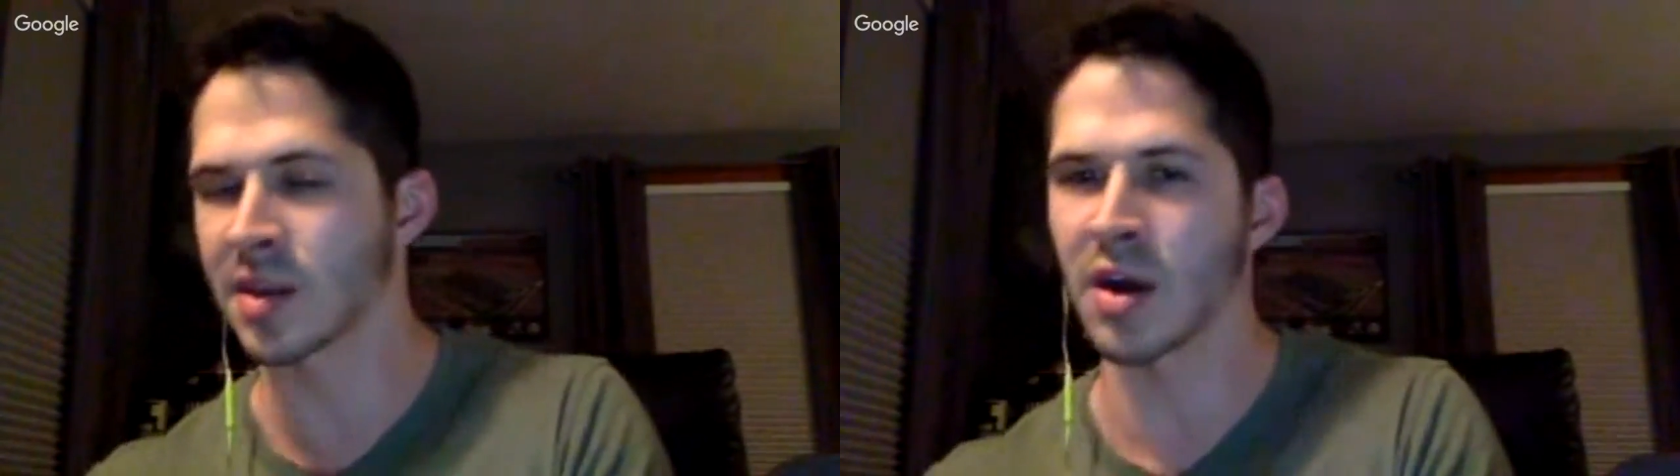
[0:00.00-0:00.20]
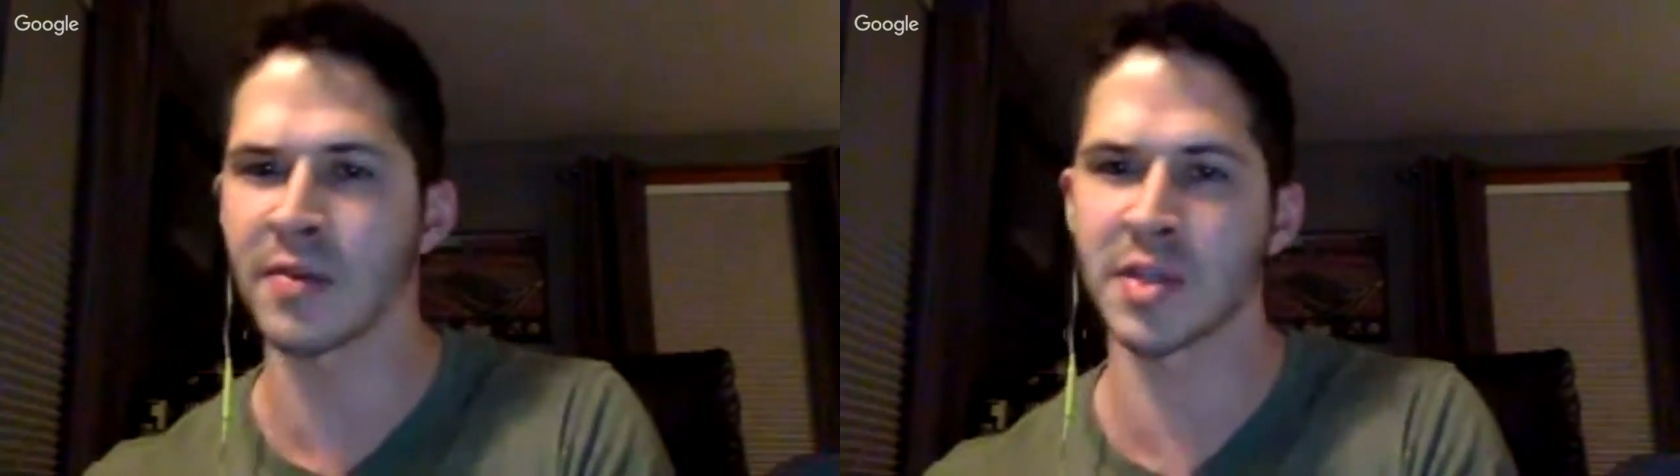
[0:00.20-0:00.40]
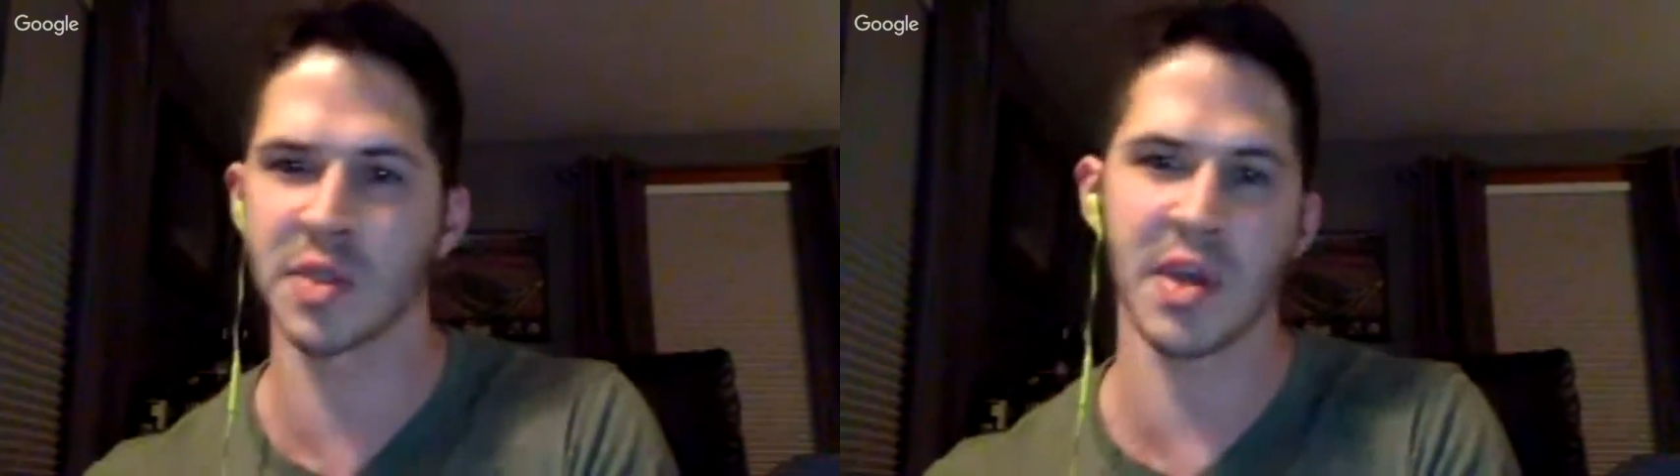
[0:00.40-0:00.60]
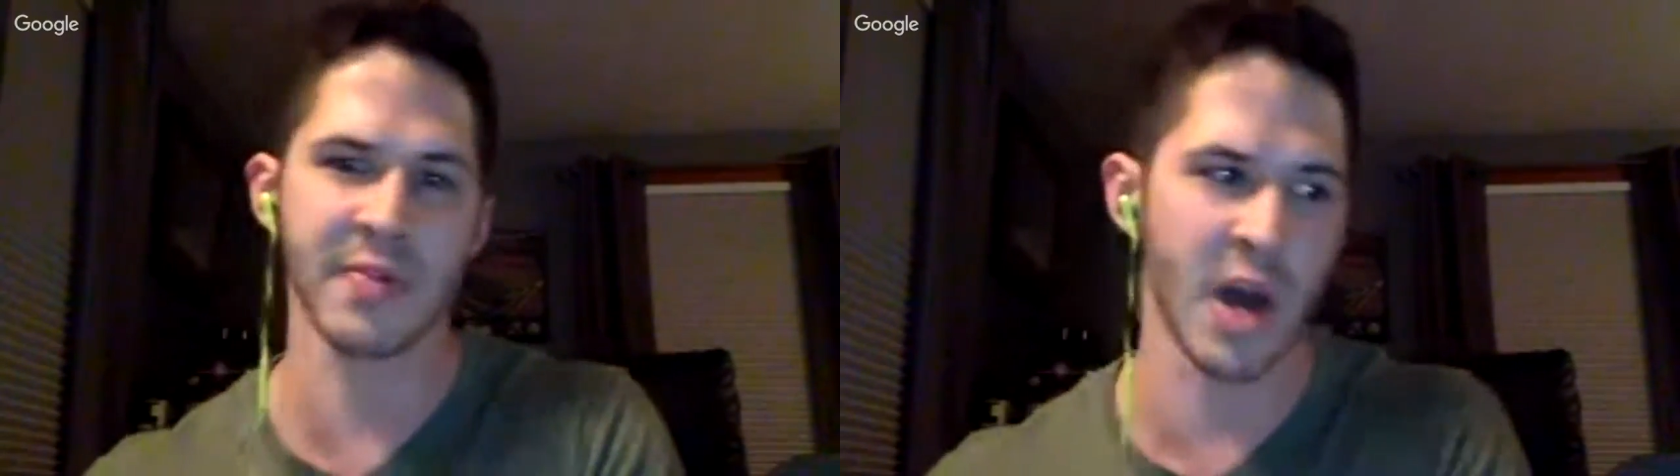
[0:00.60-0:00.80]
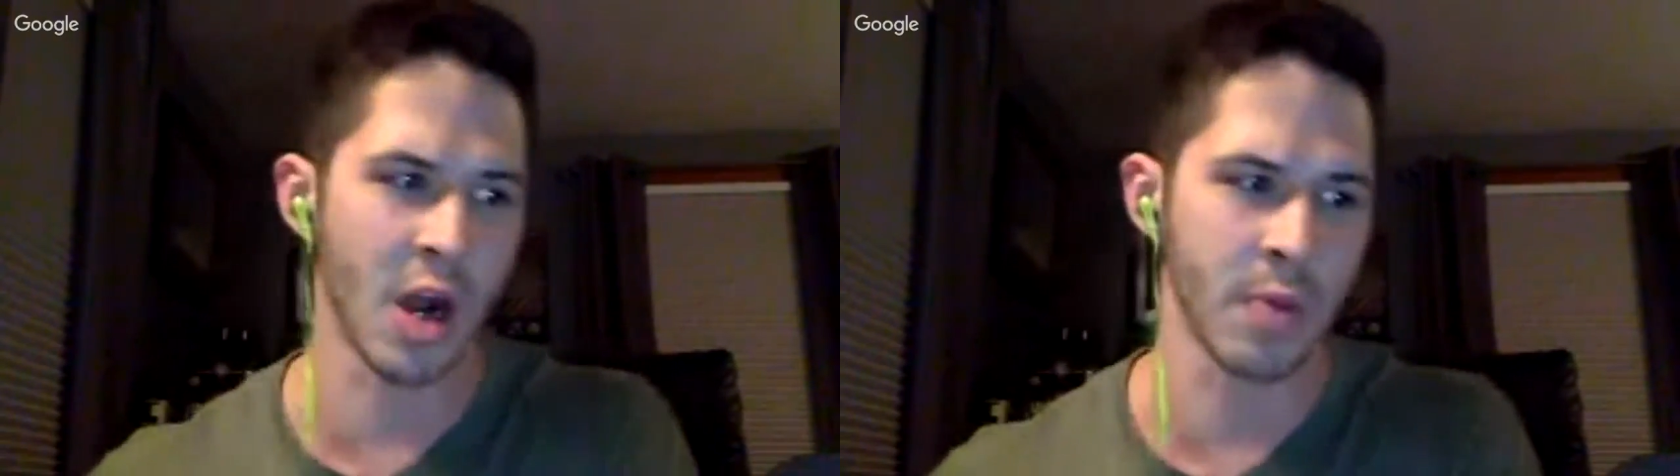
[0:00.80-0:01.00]
and then obviously you
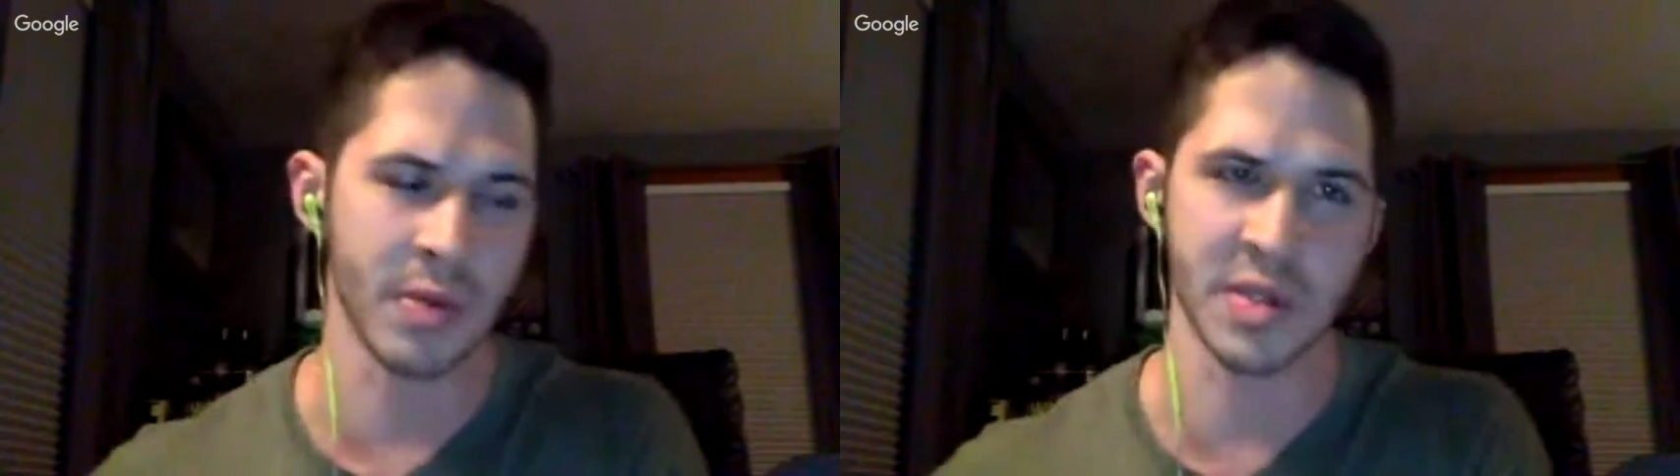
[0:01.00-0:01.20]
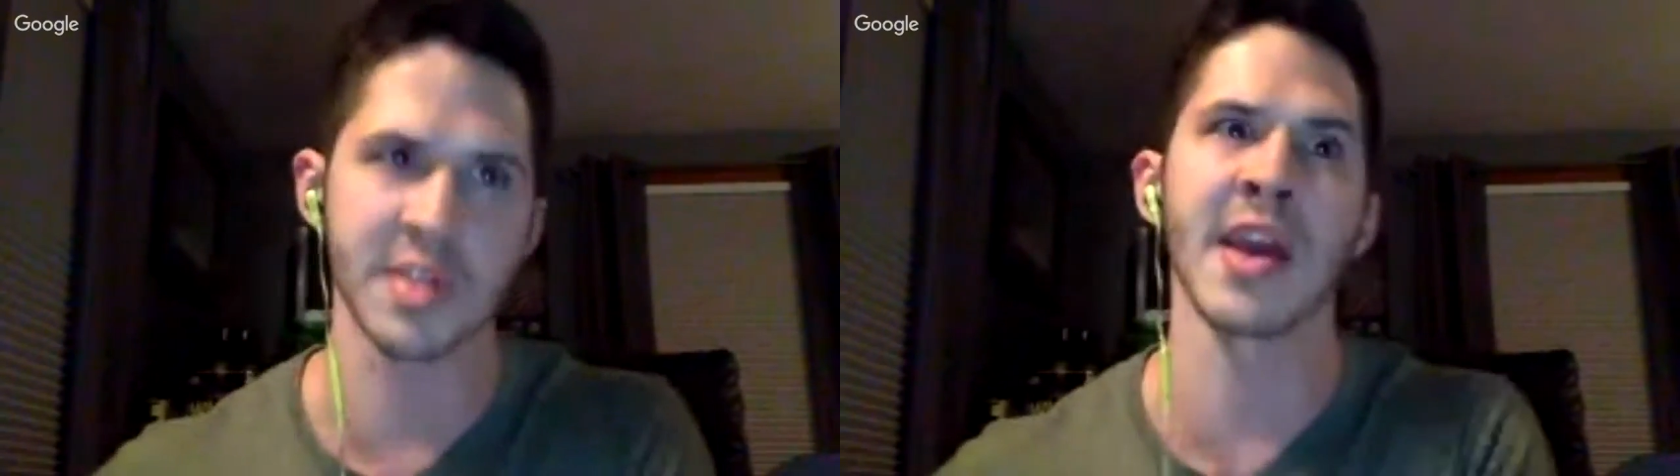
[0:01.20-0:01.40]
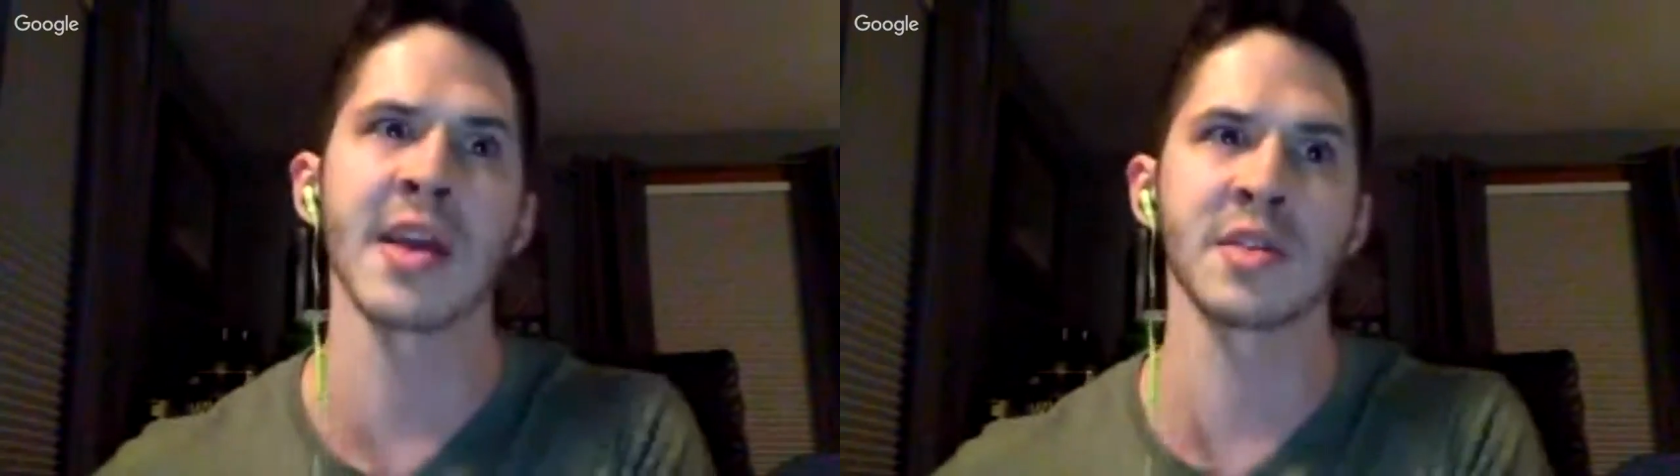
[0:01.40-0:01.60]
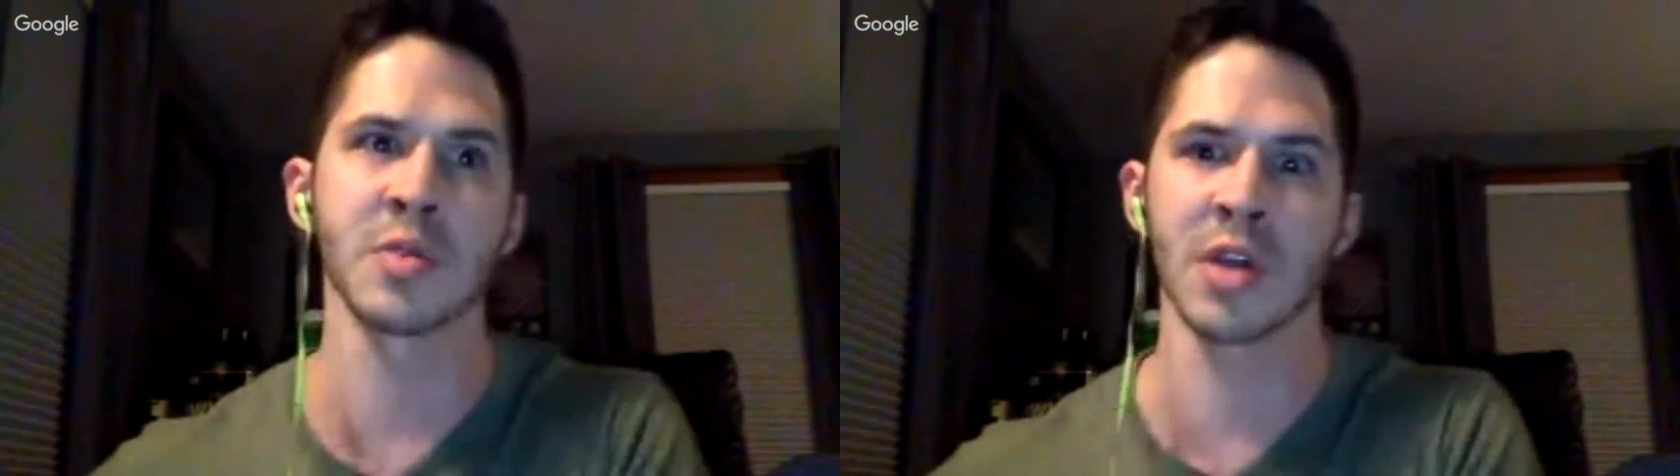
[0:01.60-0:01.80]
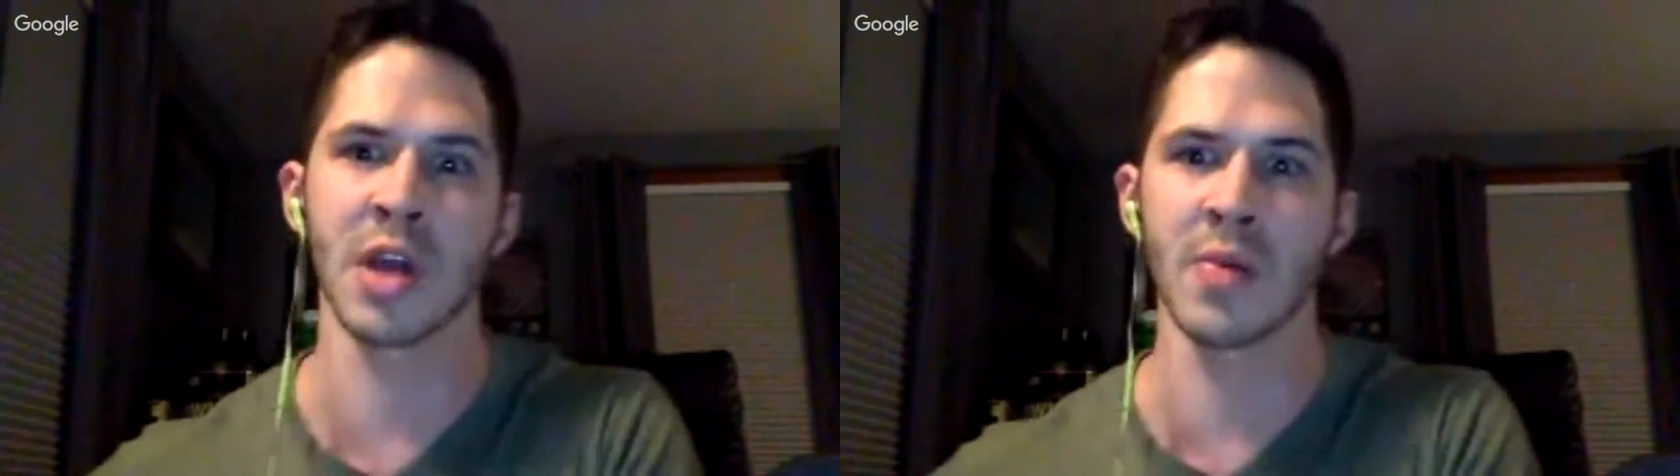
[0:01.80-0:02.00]
have the Harper stands
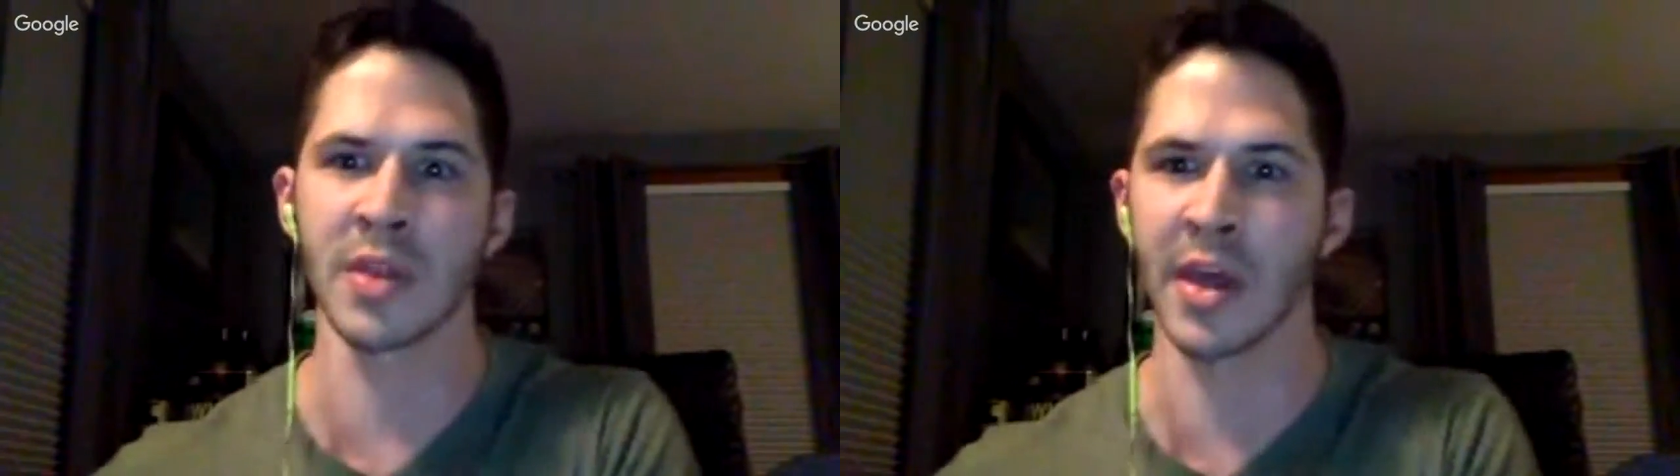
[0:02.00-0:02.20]
who come and